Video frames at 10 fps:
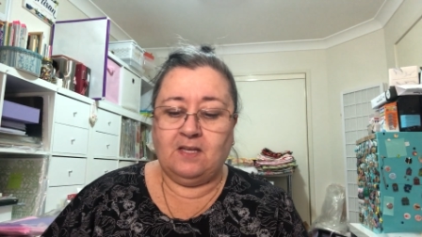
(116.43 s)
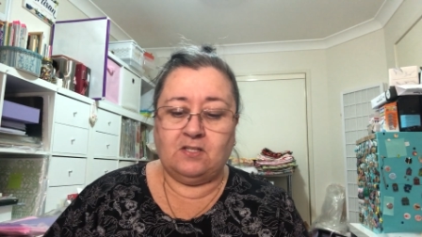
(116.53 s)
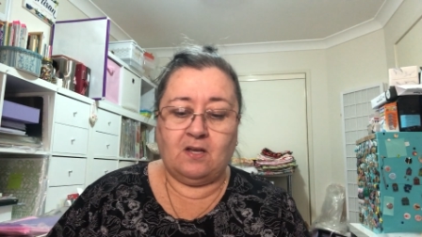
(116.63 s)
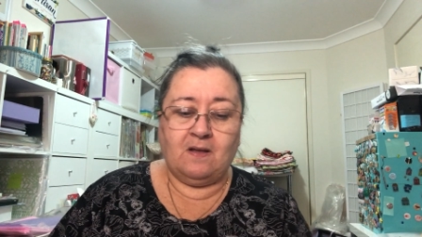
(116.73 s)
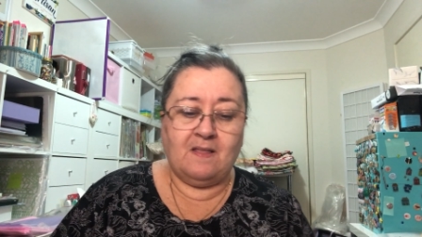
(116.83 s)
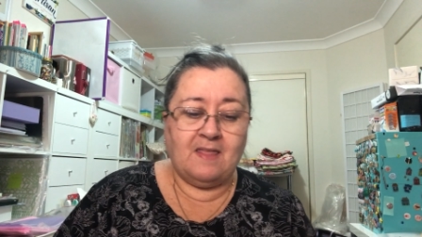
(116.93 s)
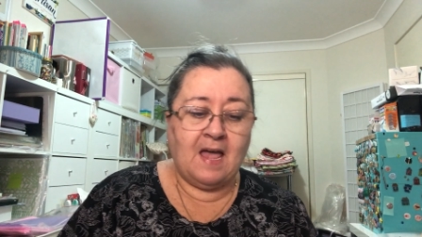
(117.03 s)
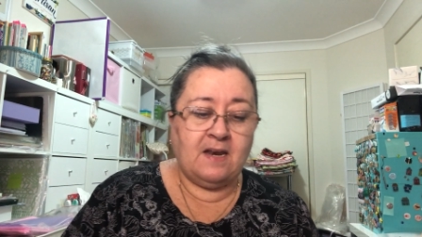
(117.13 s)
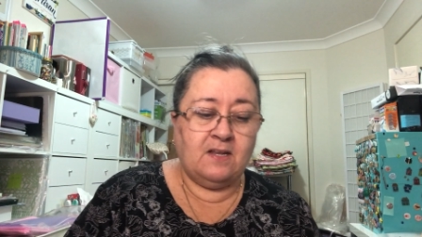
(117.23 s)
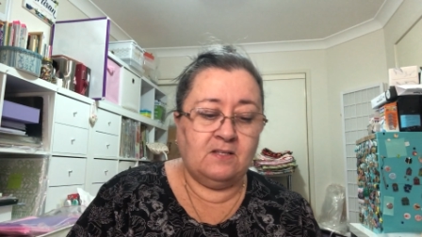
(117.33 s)
So
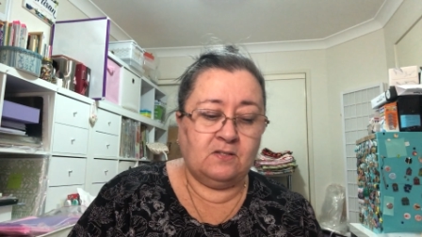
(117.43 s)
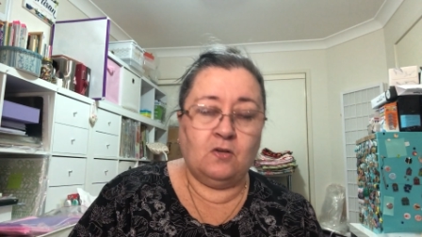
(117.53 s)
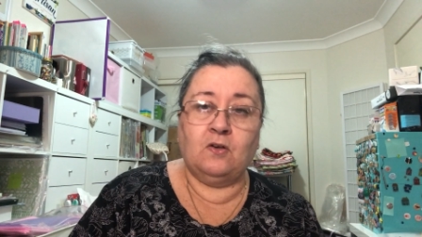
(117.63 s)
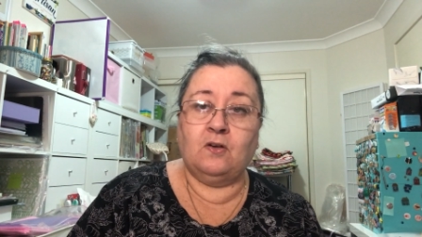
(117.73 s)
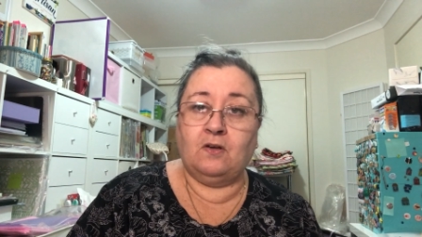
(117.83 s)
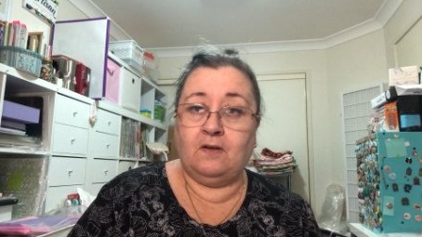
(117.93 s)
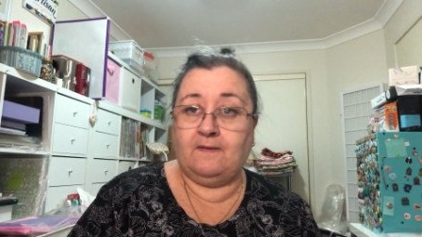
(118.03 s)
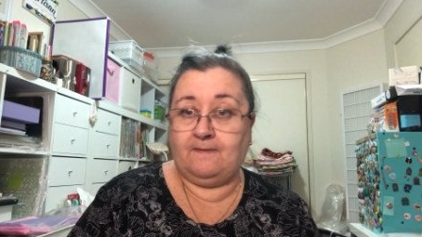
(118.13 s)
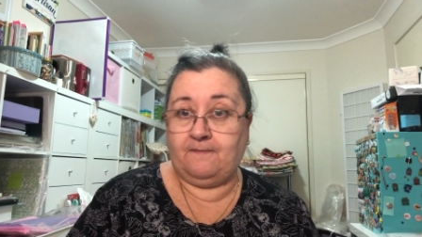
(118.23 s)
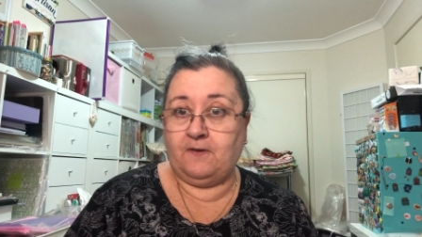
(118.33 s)
that is her
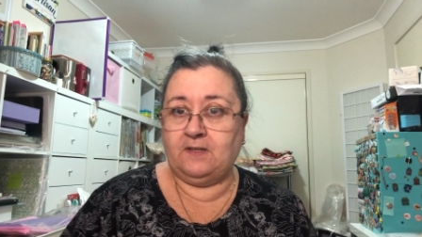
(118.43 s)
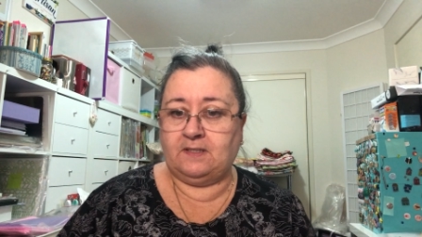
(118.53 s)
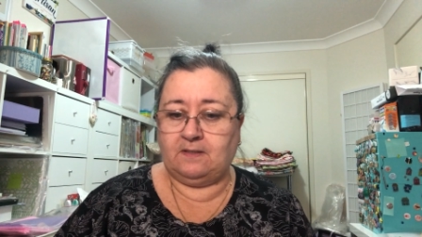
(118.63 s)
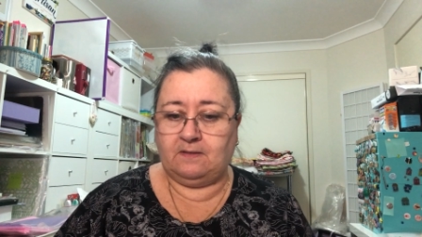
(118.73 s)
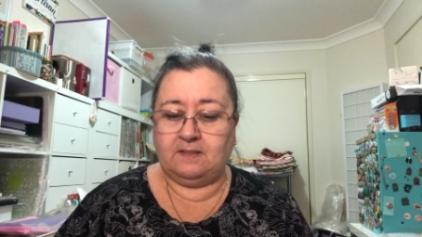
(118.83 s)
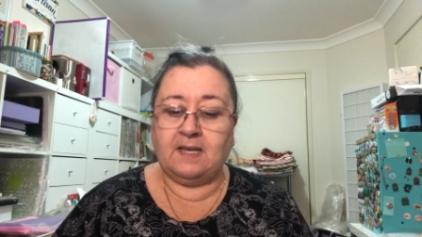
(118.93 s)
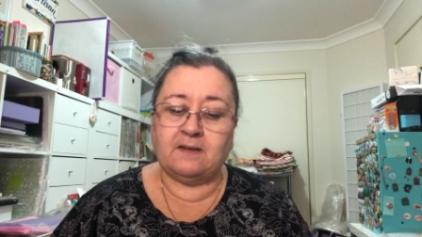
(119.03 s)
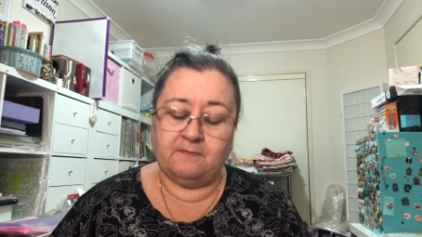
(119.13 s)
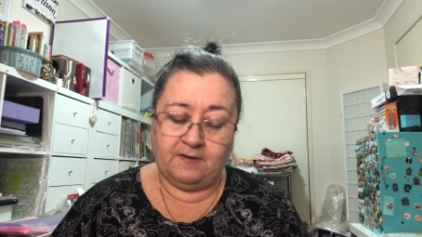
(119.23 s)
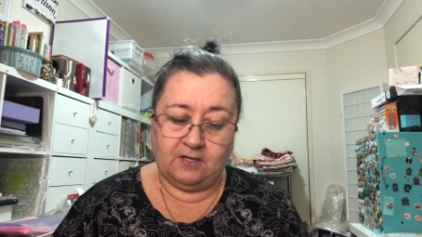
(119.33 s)

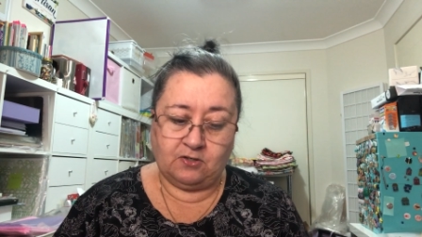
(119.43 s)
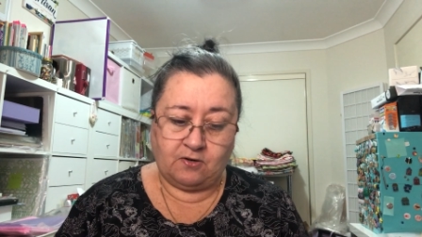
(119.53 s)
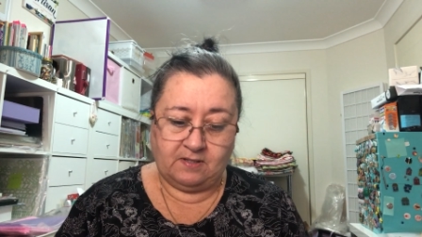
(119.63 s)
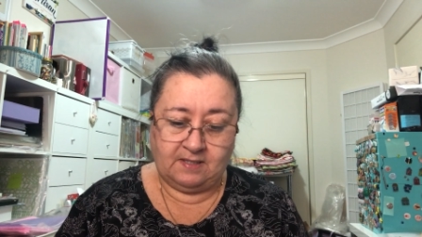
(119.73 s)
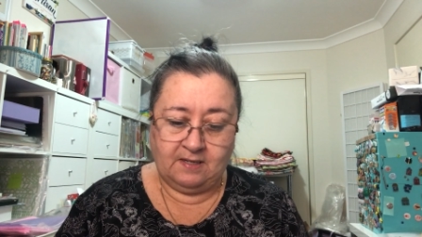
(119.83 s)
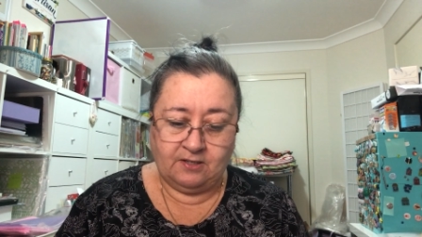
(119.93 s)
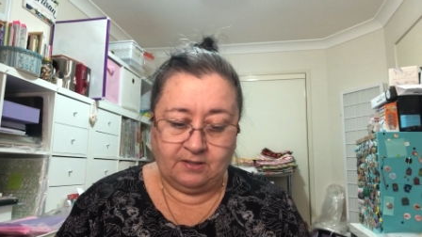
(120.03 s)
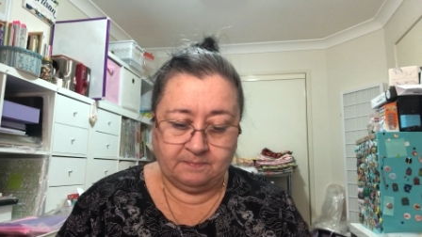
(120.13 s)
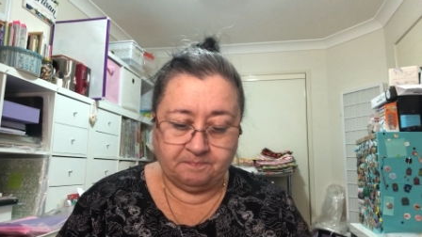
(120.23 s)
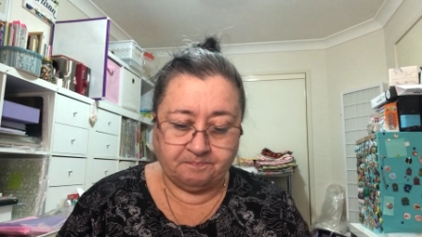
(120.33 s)
second finished cross
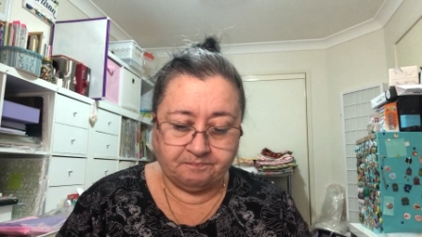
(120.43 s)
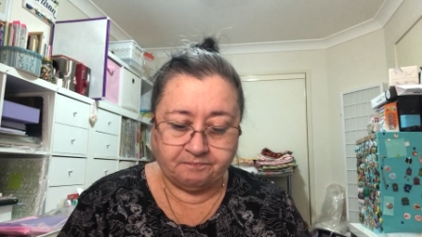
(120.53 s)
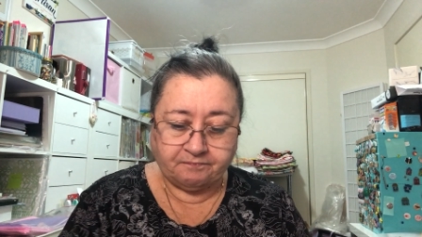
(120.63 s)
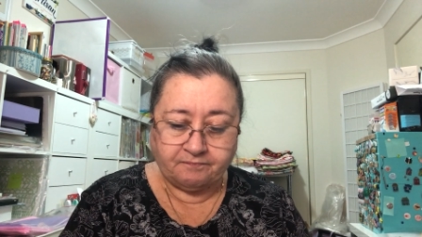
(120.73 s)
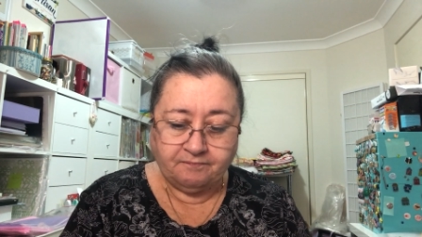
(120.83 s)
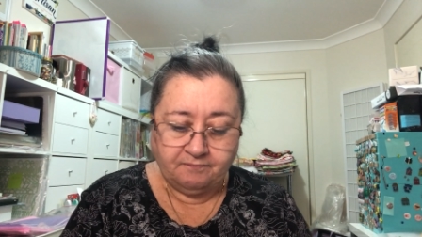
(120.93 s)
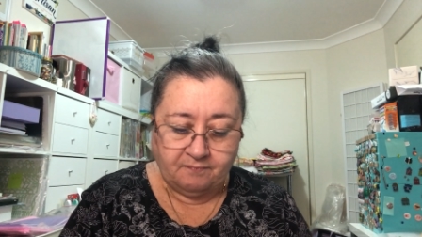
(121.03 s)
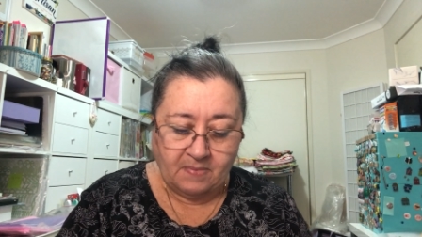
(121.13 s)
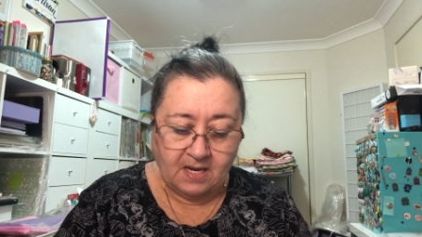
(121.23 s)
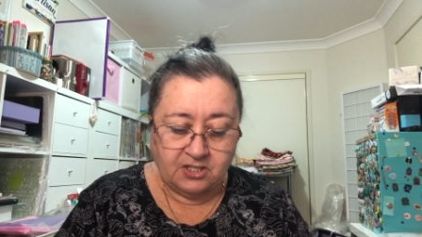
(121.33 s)
stitch,
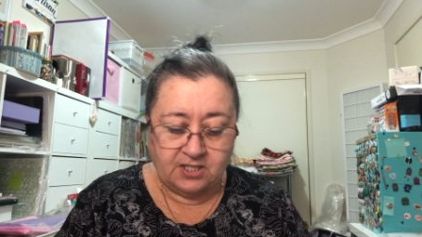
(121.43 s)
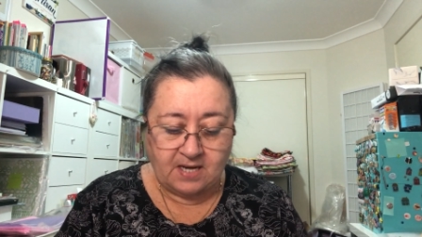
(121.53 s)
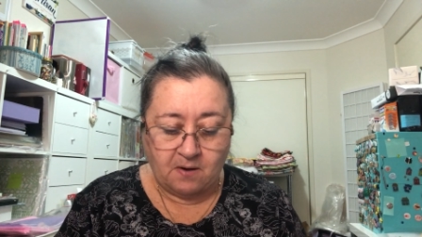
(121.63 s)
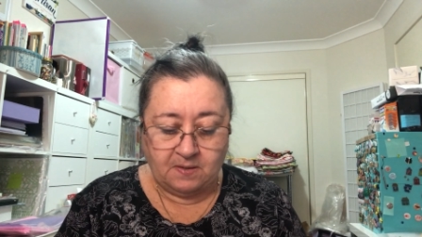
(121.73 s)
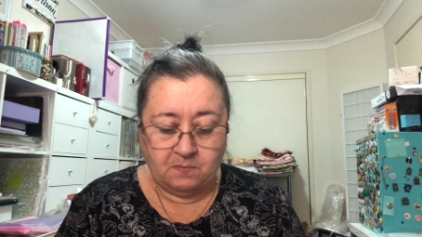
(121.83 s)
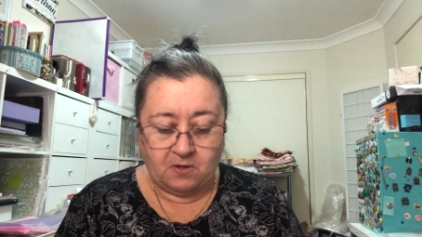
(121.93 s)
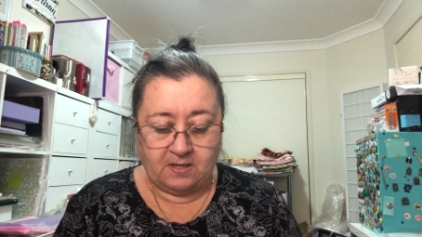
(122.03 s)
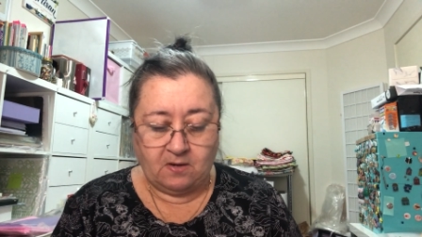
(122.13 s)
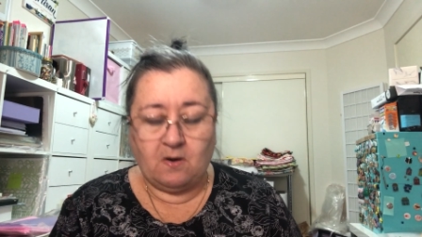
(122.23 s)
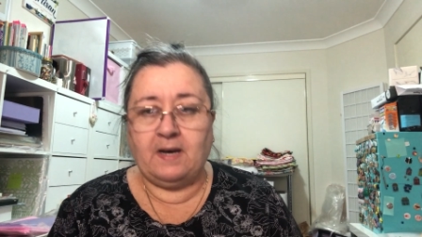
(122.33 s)
and she's currently
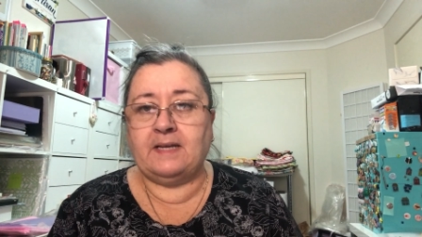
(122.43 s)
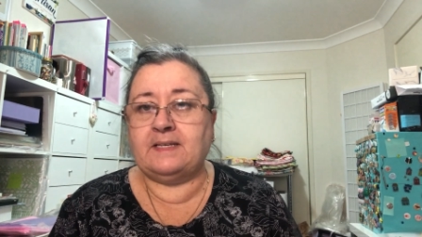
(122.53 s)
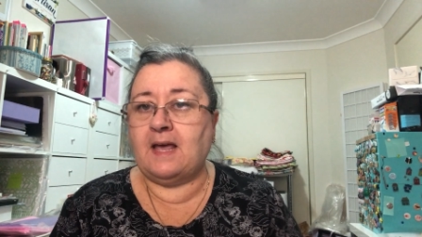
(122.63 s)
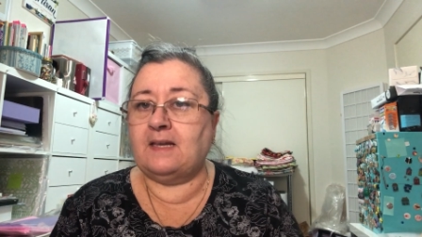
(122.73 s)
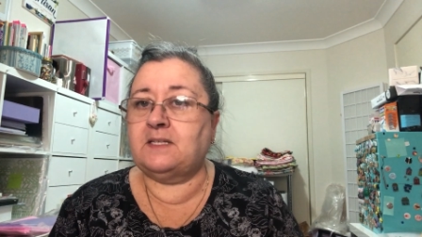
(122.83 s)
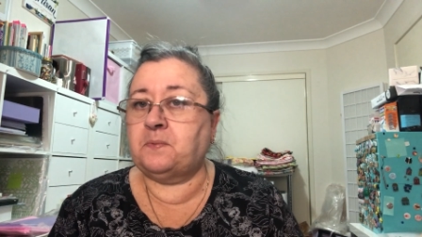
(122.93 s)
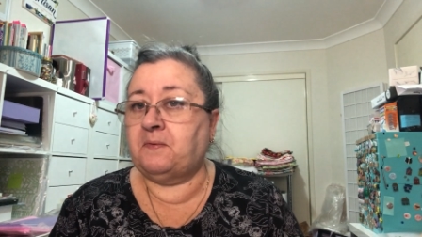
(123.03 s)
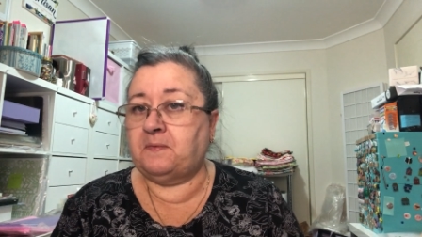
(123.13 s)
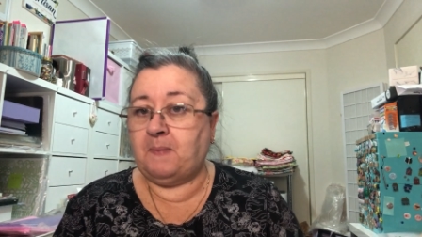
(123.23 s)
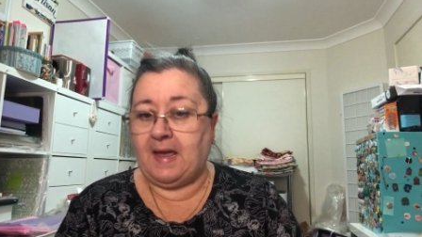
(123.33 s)
working on a Taylor Swift